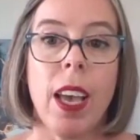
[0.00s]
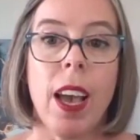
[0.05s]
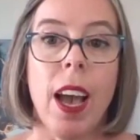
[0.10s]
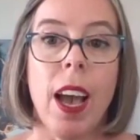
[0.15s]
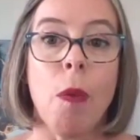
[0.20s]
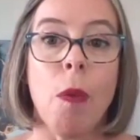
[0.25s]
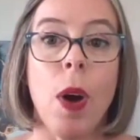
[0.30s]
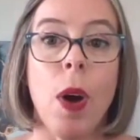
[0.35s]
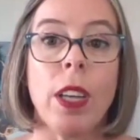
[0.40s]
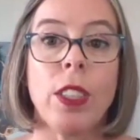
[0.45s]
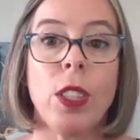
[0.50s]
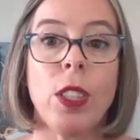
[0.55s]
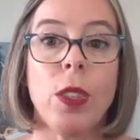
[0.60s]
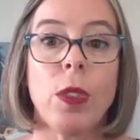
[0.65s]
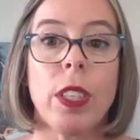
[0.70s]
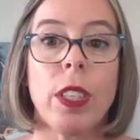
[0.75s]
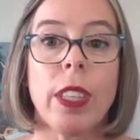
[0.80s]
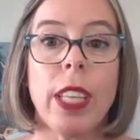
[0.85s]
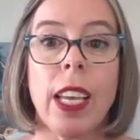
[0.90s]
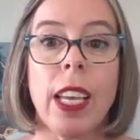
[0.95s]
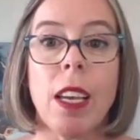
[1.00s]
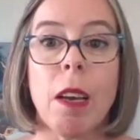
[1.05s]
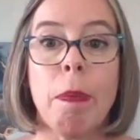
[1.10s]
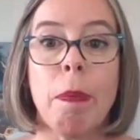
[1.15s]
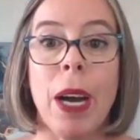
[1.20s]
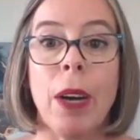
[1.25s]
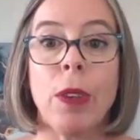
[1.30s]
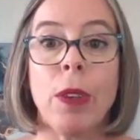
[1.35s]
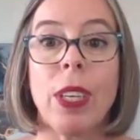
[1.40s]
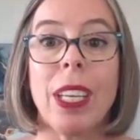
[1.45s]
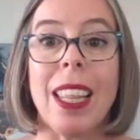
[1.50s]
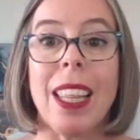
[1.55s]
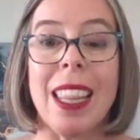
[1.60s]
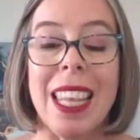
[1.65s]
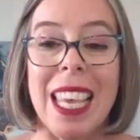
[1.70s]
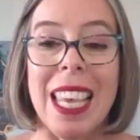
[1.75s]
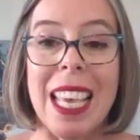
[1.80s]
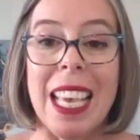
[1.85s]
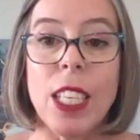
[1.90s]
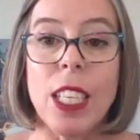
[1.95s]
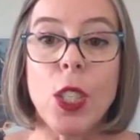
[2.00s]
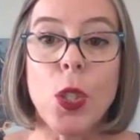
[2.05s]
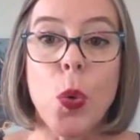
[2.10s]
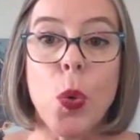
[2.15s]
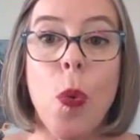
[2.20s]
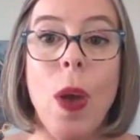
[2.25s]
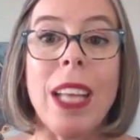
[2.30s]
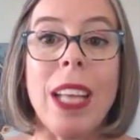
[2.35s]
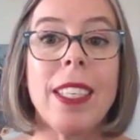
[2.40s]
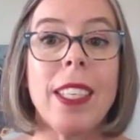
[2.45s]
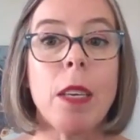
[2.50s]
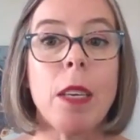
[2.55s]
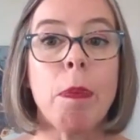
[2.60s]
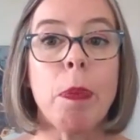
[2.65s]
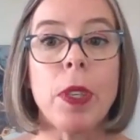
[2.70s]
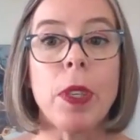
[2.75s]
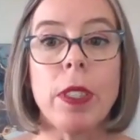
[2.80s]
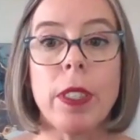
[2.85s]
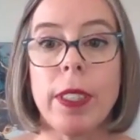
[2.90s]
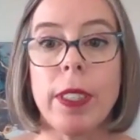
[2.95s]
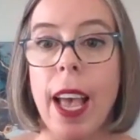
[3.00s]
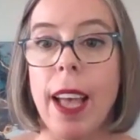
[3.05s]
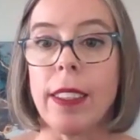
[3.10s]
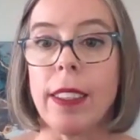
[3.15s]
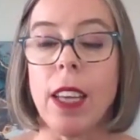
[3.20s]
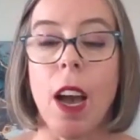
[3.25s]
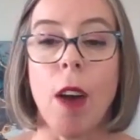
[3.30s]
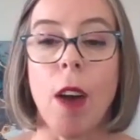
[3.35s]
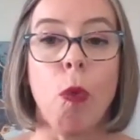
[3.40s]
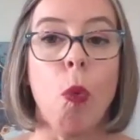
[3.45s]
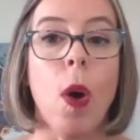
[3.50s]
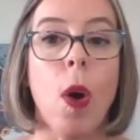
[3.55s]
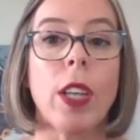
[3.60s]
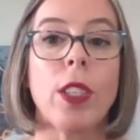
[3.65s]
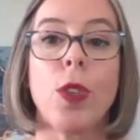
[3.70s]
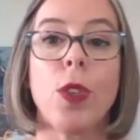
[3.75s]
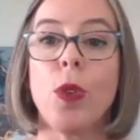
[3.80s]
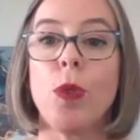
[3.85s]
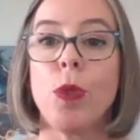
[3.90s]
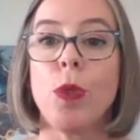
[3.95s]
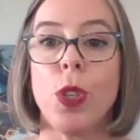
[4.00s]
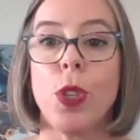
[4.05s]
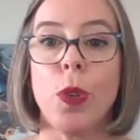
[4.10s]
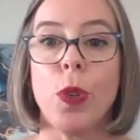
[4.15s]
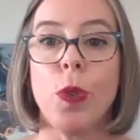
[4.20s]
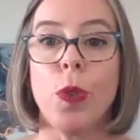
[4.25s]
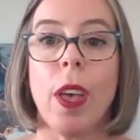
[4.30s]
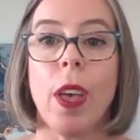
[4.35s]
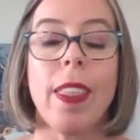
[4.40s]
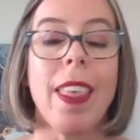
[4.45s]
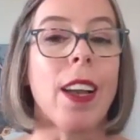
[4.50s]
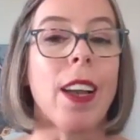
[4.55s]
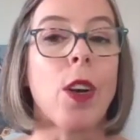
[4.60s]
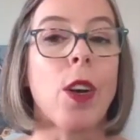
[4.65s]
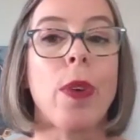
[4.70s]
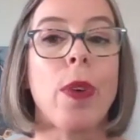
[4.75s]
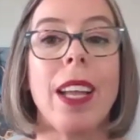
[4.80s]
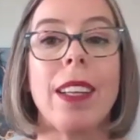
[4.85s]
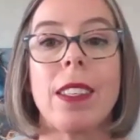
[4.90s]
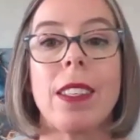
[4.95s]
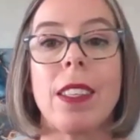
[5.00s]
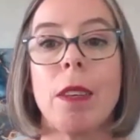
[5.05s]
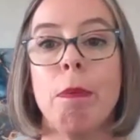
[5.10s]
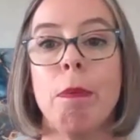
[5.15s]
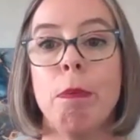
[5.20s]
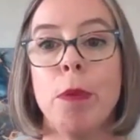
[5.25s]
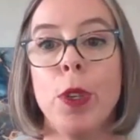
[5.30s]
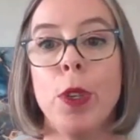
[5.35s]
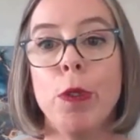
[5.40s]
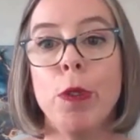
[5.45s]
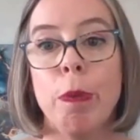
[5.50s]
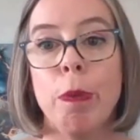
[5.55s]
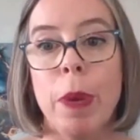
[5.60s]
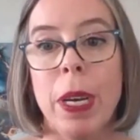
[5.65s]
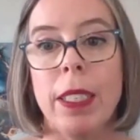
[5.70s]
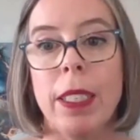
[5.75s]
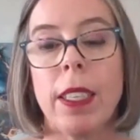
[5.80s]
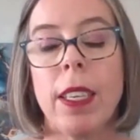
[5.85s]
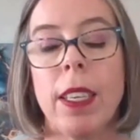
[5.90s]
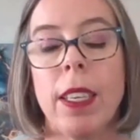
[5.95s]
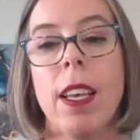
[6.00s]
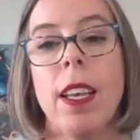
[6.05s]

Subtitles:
I want you to think about the 20% of what you do that creates the movement